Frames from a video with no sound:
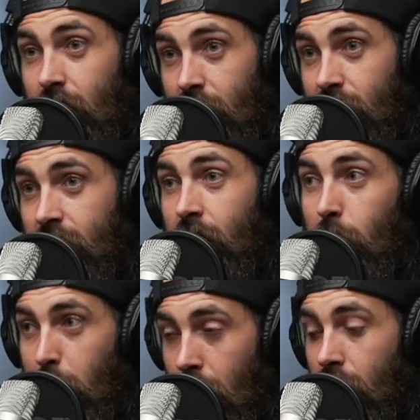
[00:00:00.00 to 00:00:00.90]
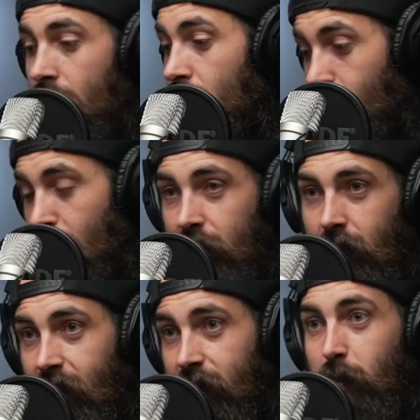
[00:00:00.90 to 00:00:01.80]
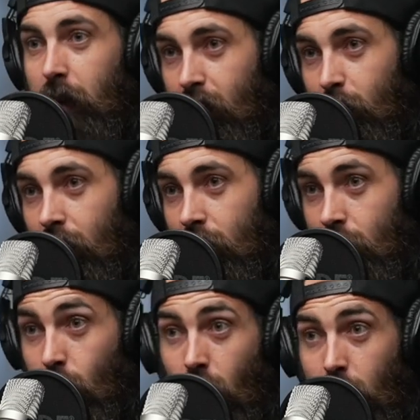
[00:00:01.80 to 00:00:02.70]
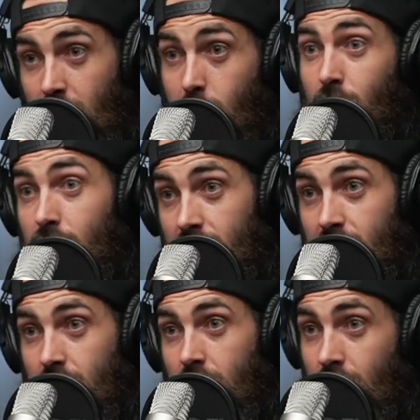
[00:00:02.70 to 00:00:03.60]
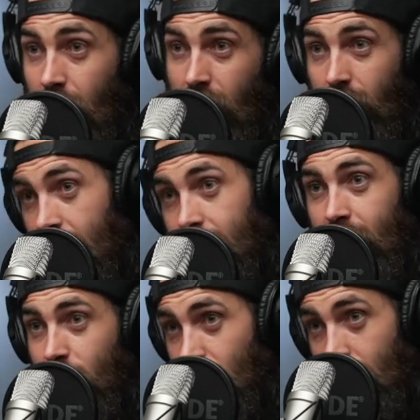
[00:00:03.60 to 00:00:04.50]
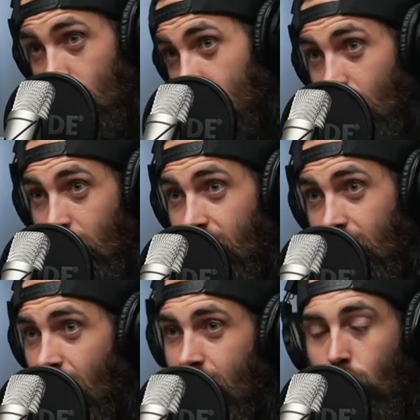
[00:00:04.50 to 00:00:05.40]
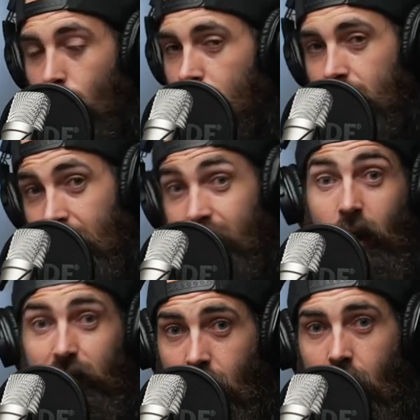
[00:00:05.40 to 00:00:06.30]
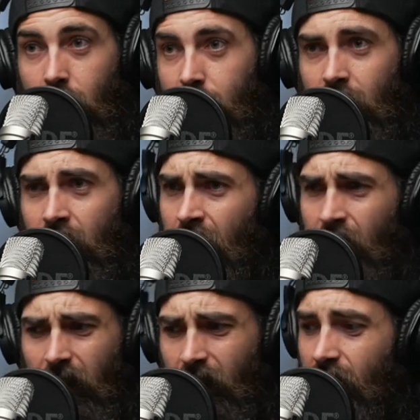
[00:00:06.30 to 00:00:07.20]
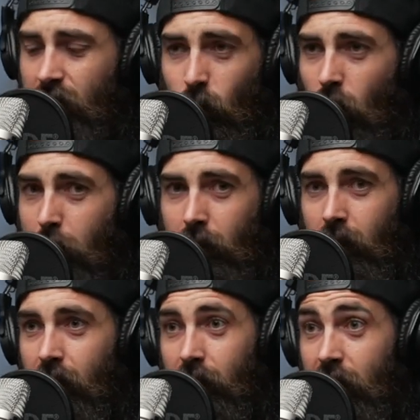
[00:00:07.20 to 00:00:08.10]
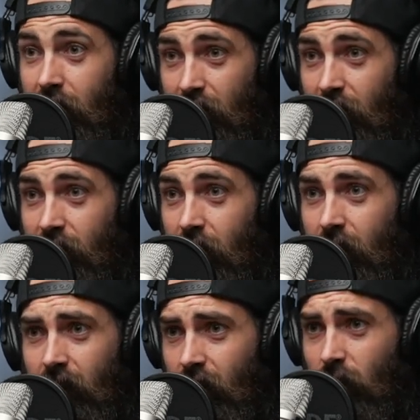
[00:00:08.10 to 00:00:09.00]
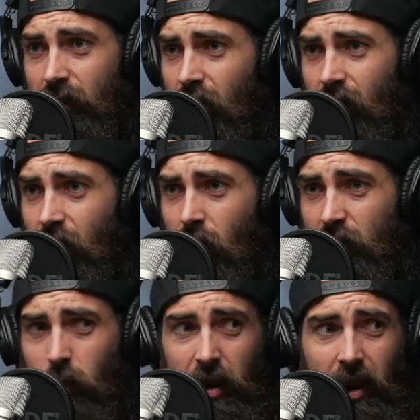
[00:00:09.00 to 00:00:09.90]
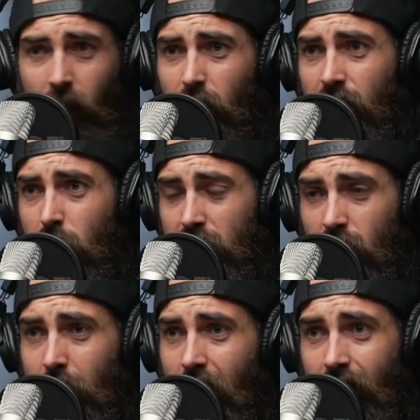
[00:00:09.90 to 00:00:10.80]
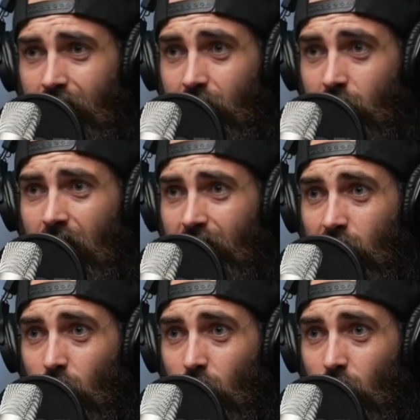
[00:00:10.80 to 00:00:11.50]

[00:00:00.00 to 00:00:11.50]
get this, but are you going to be using this makeup brush? What makeup are we using today? I get like a nice shallow depth of field. And that sounds hard. I whip on a nifty 50, they cost what you get one used for about 80